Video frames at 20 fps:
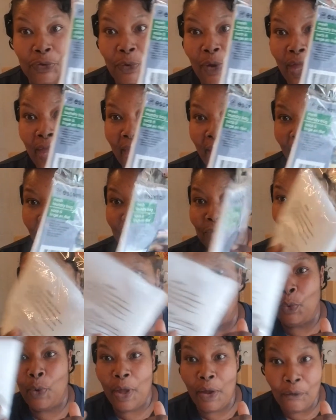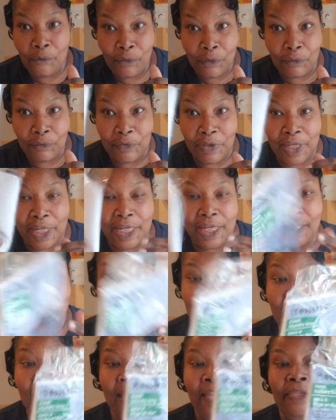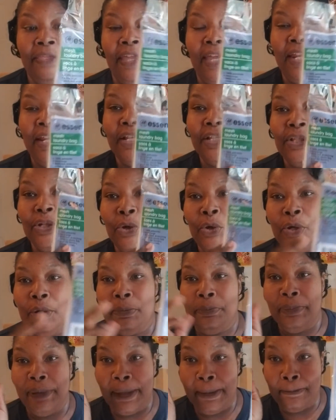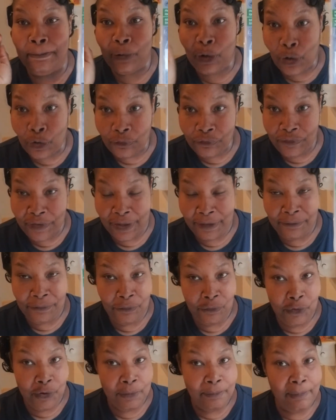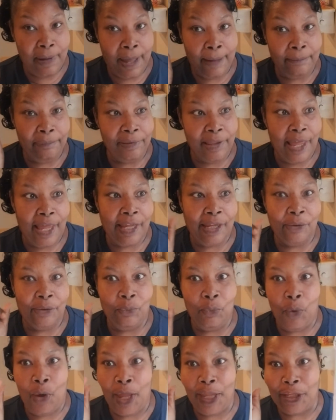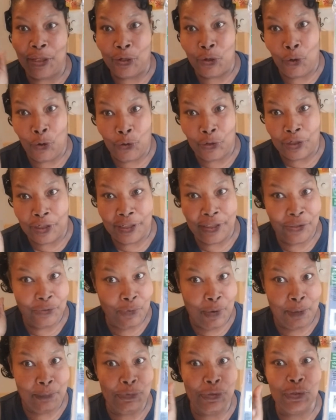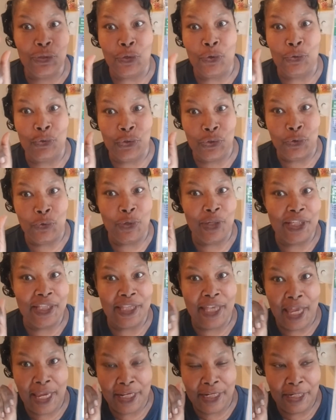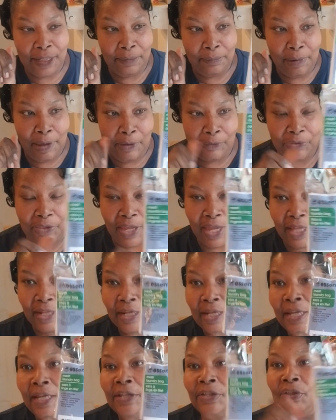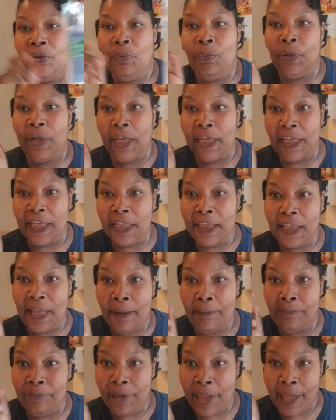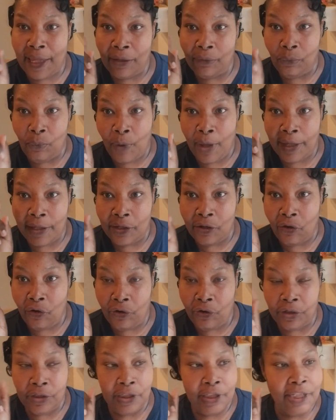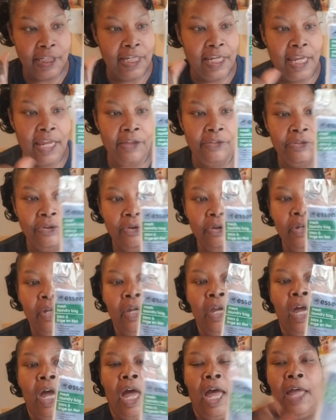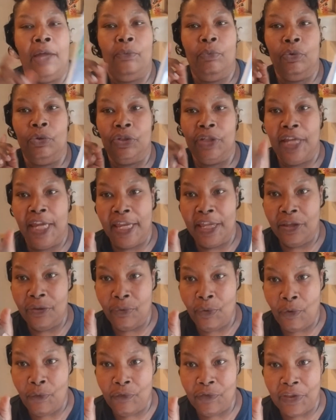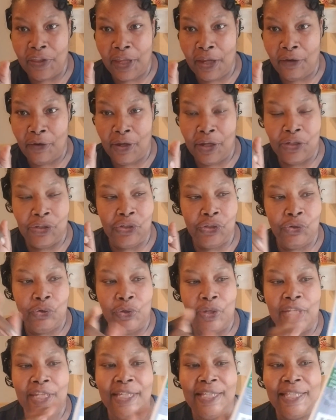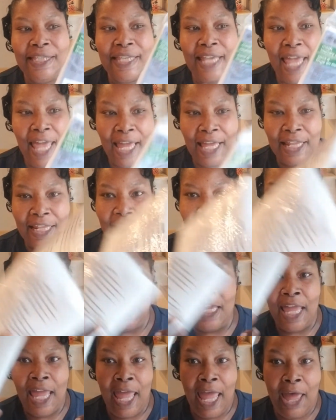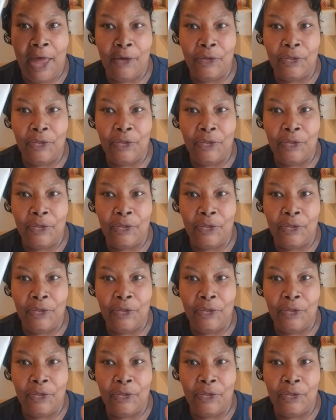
I have 12 of these that is going to be perfect for my black and white garden. So I'm so excited about that. So when I get that black and white garden together, I will take you over there and show you exactly how